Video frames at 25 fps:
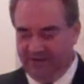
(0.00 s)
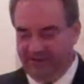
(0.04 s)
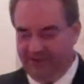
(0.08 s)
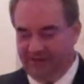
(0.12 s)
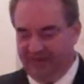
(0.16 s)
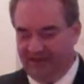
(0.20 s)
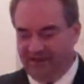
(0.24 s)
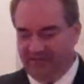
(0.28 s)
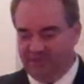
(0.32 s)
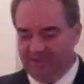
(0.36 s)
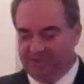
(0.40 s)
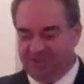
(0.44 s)

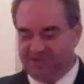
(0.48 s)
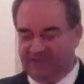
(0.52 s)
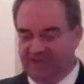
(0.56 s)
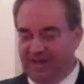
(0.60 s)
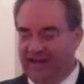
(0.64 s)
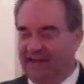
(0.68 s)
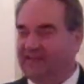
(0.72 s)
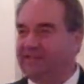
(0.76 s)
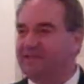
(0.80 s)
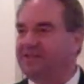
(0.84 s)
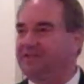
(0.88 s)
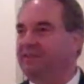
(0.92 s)
the
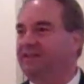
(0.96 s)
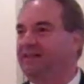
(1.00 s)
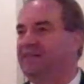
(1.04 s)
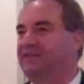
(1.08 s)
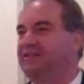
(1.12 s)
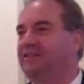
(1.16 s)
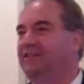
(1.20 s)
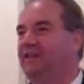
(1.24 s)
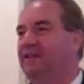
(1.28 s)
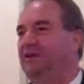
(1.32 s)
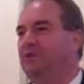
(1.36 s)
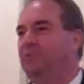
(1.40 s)
states
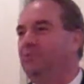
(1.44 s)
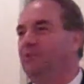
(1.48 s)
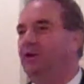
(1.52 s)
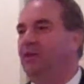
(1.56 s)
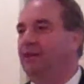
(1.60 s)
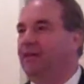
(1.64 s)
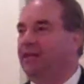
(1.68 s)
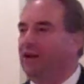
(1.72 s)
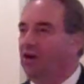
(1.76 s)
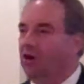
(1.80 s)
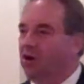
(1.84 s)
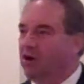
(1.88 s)
that
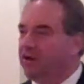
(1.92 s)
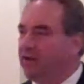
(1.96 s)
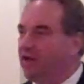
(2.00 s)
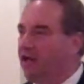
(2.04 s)
really are